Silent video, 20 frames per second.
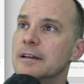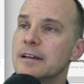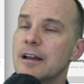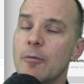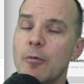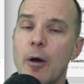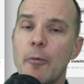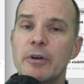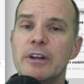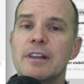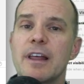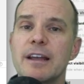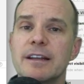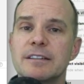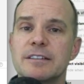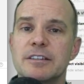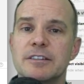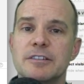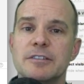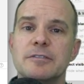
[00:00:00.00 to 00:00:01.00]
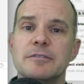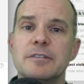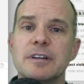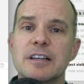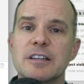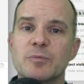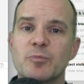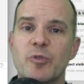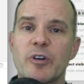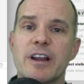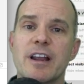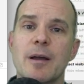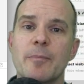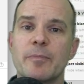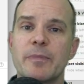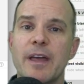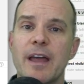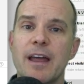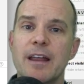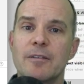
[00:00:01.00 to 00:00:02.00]
Now what we'd like to do is bring
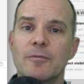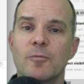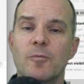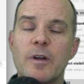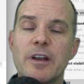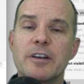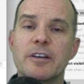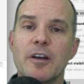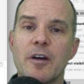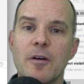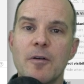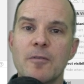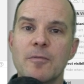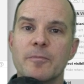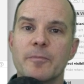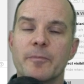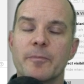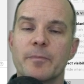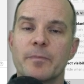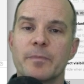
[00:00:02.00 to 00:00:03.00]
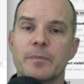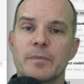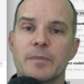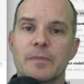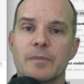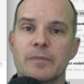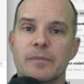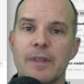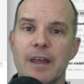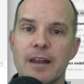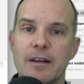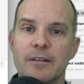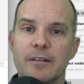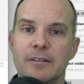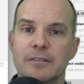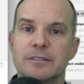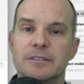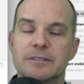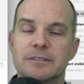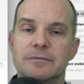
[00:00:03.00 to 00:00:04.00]
up that window,
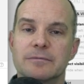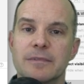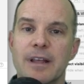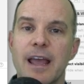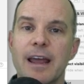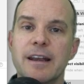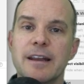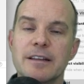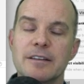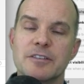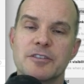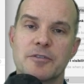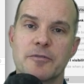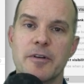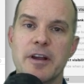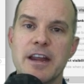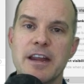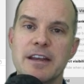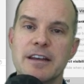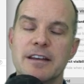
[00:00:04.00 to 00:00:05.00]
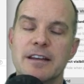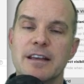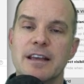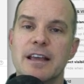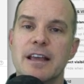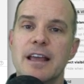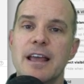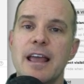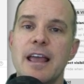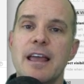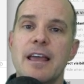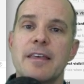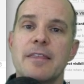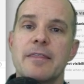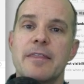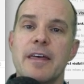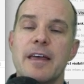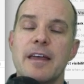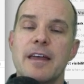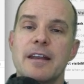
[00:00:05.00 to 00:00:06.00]
that edit screen,
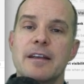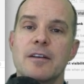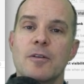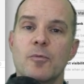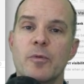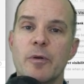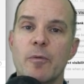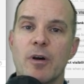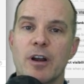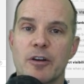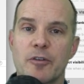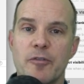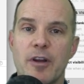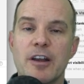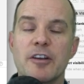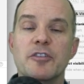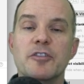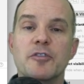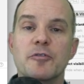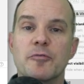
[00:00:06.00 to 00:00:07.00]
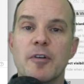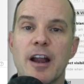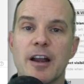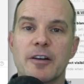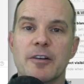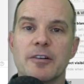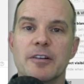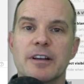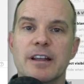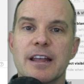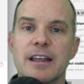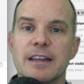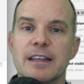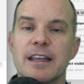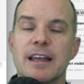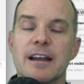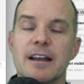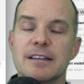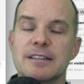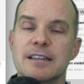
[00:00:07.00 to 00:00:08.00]
then we want to create a new record
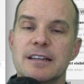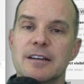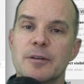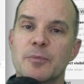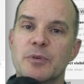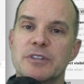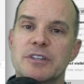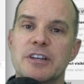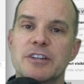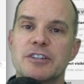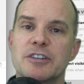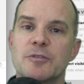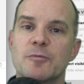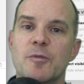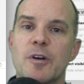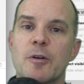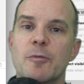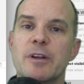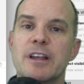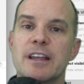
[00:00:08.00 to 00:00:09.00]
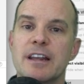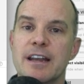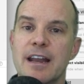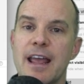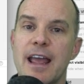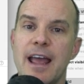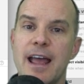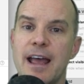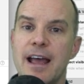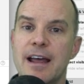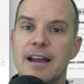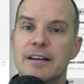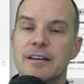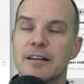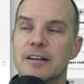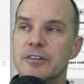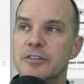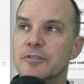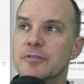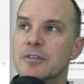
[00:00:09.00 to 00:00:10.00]
and get us in a position where we can
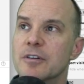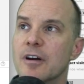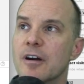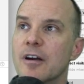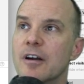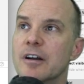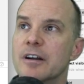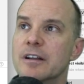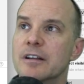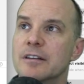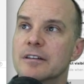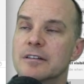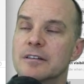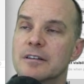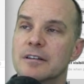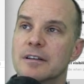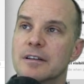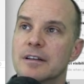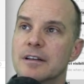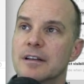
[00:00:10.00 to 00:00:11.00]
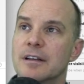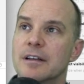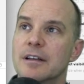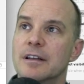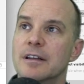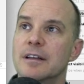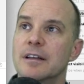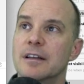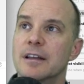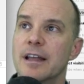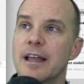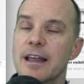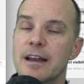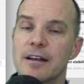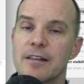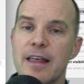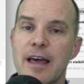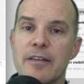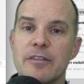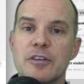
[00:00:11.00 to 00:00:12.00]
add a new card
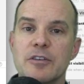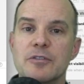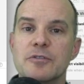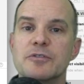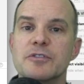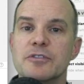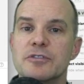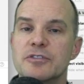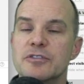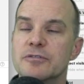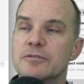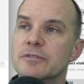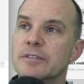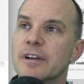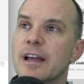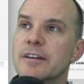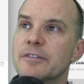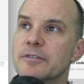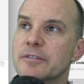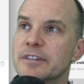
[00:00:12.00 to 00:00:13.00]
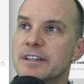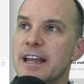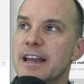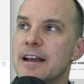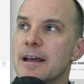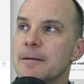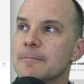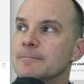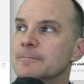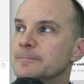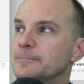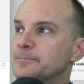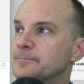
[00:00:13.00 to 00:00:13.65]
and allow the user to enter data.